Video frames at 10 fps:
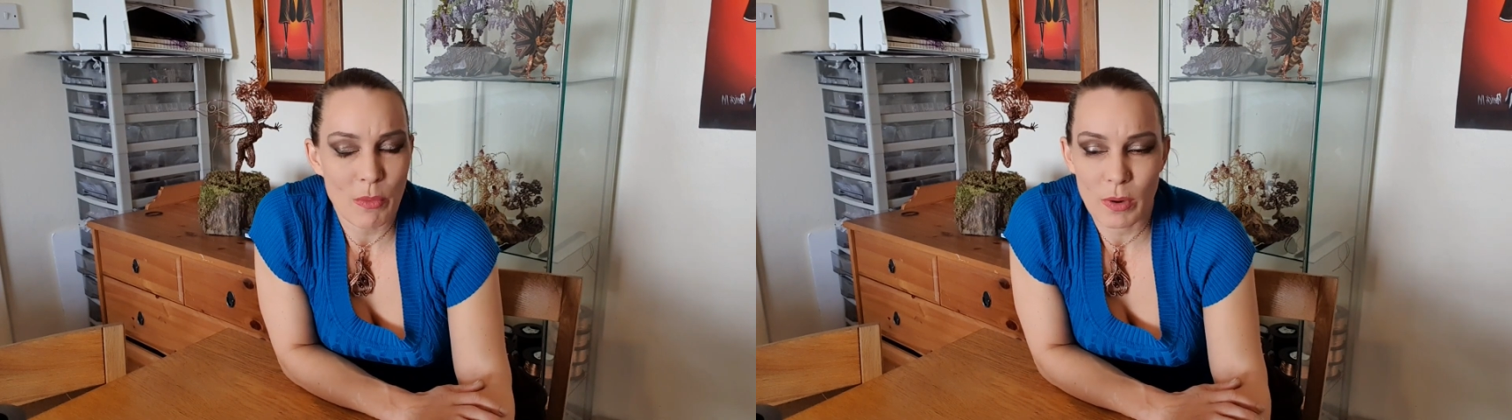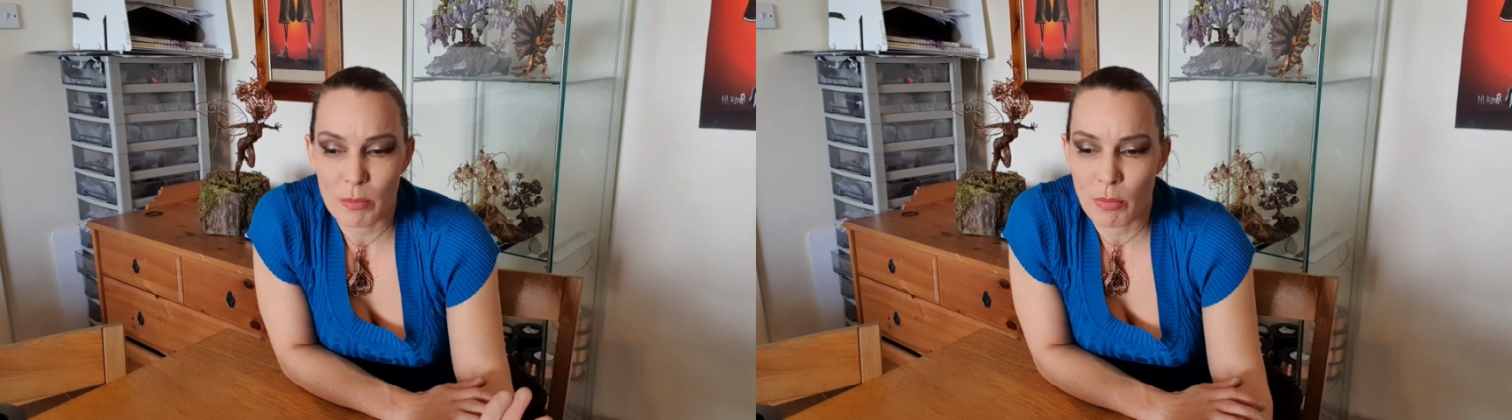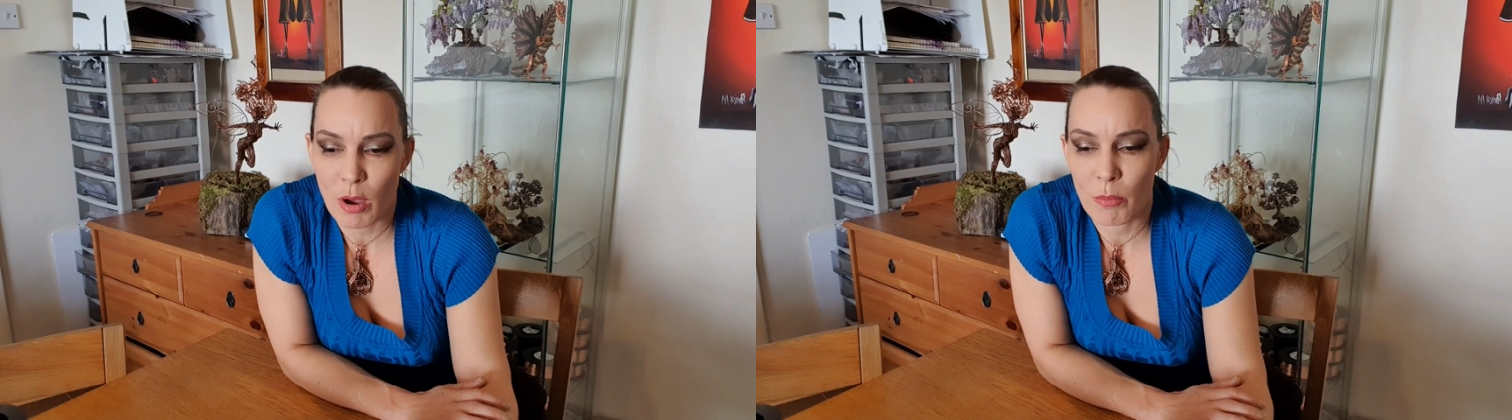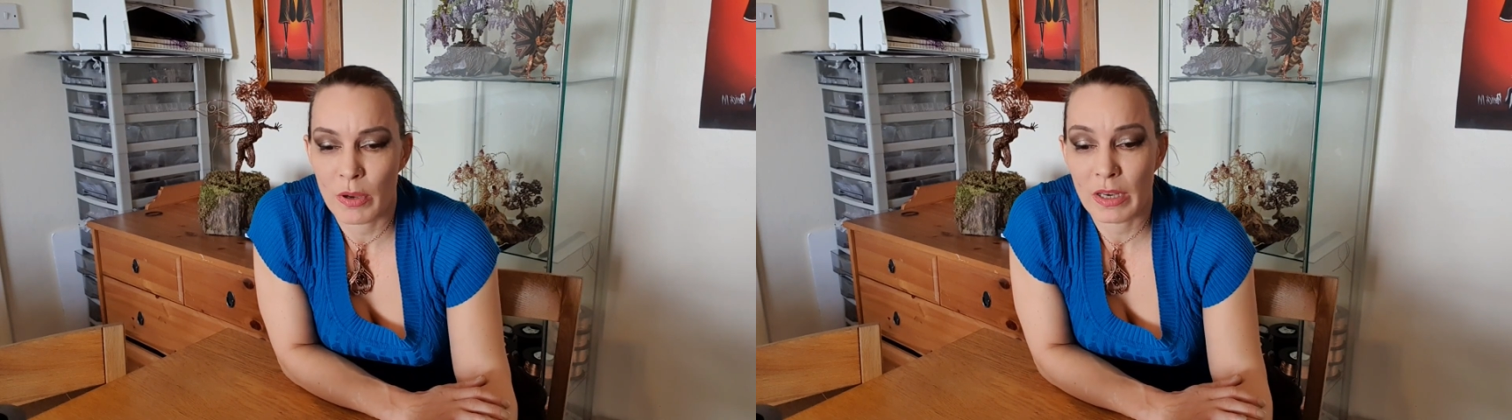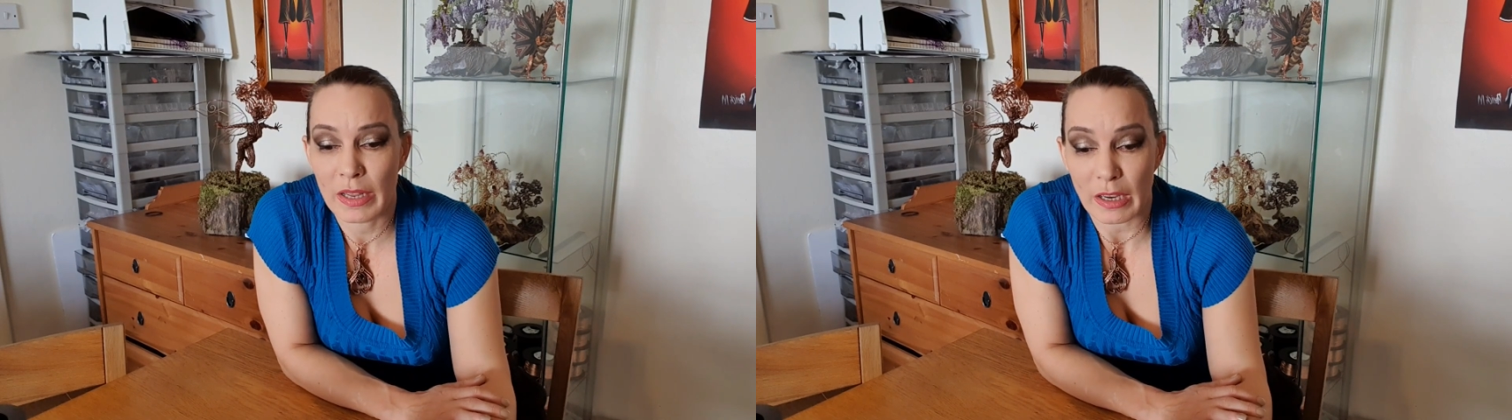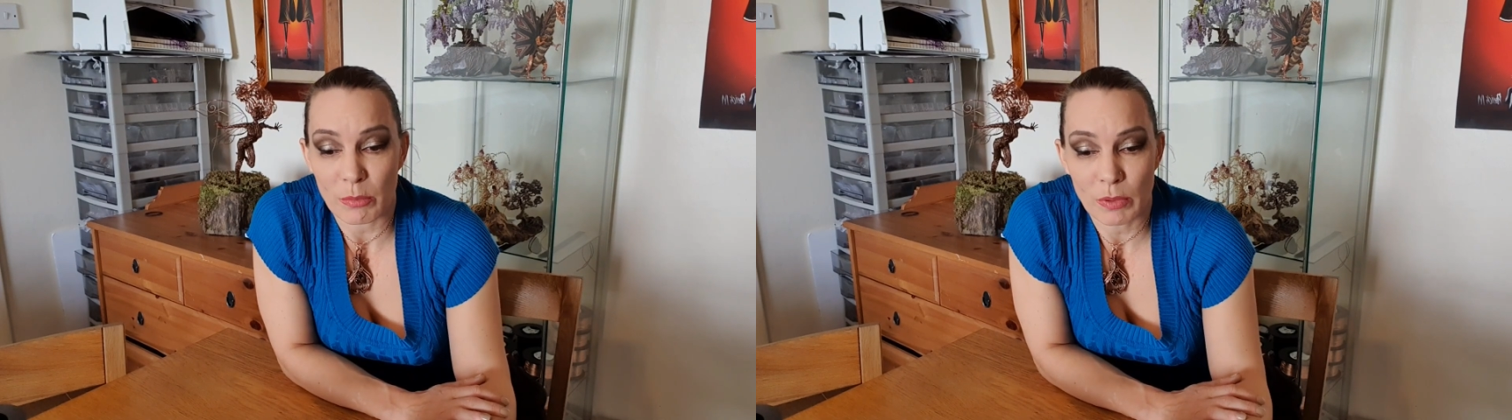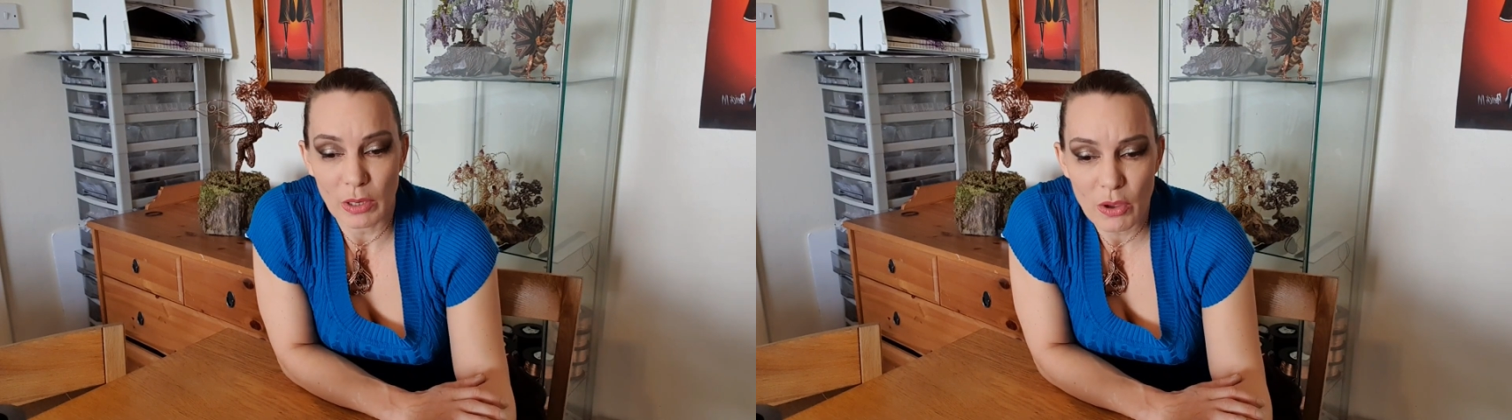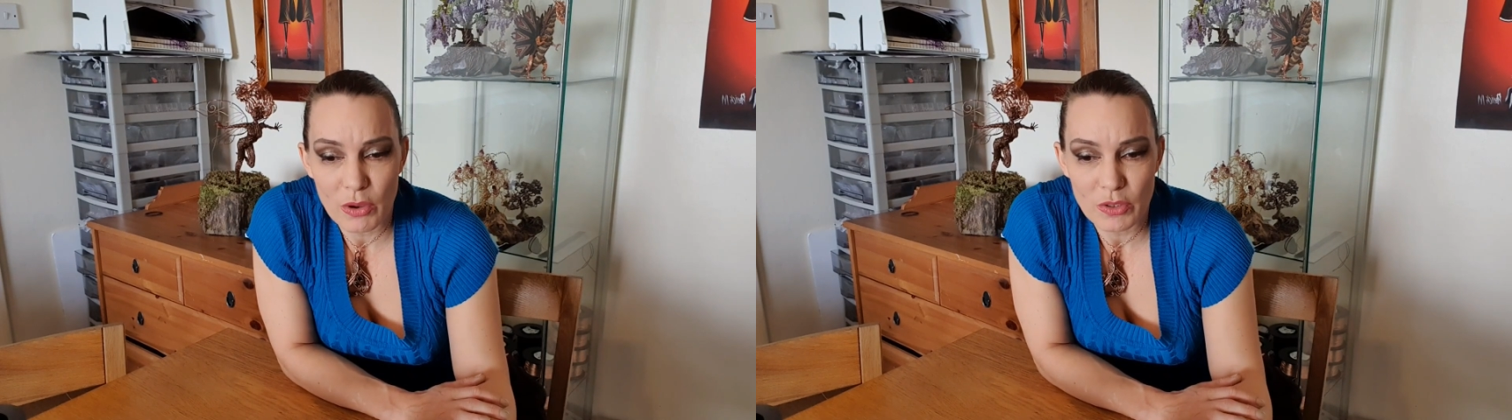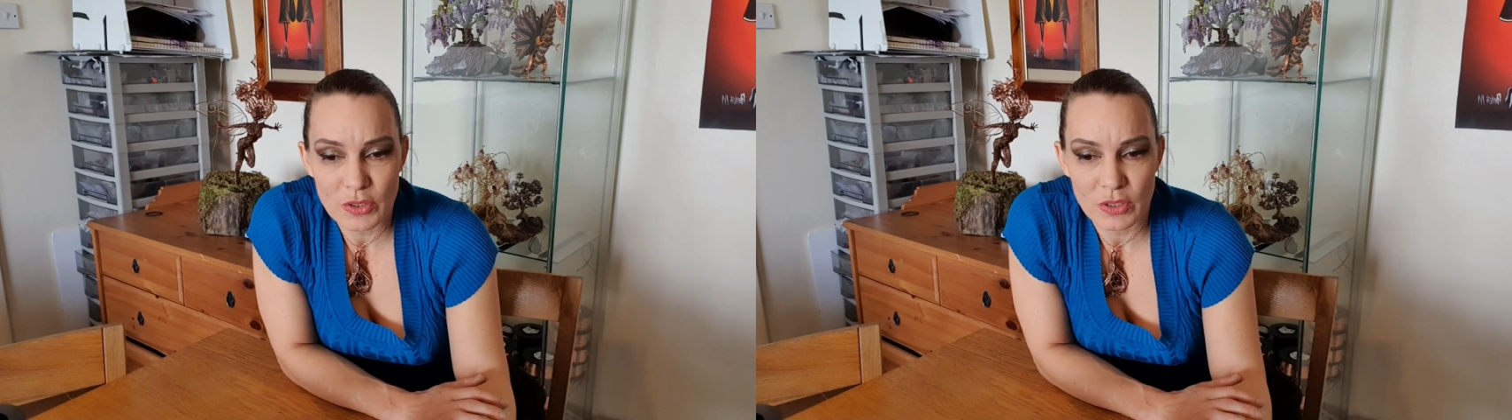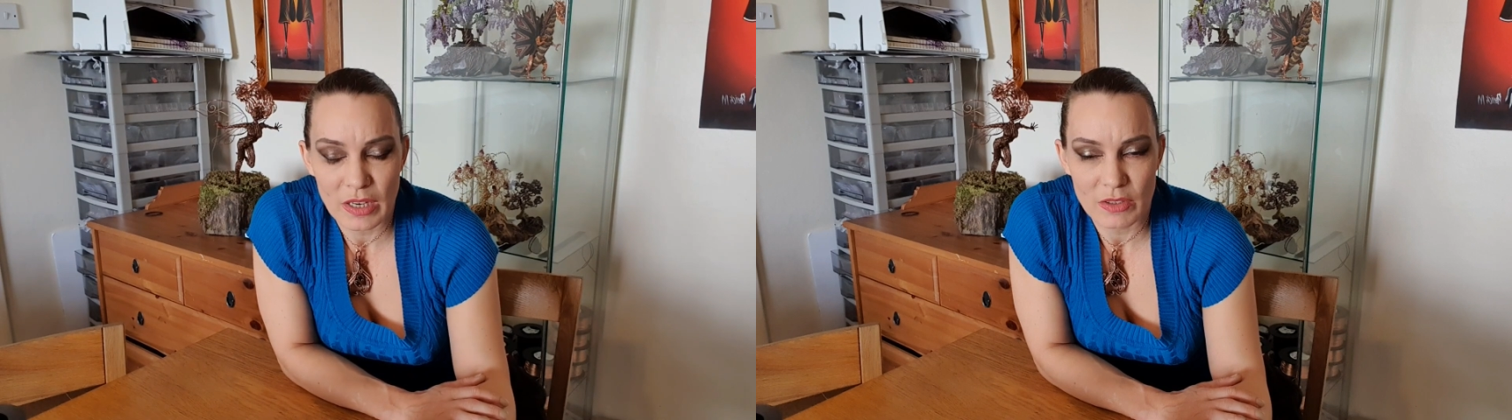I will pop a link below
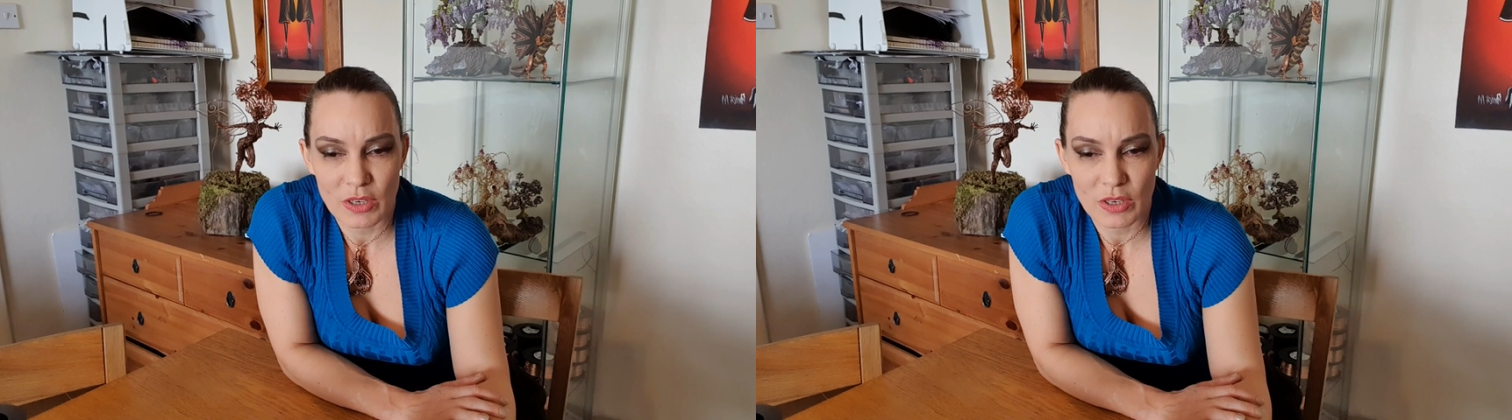so that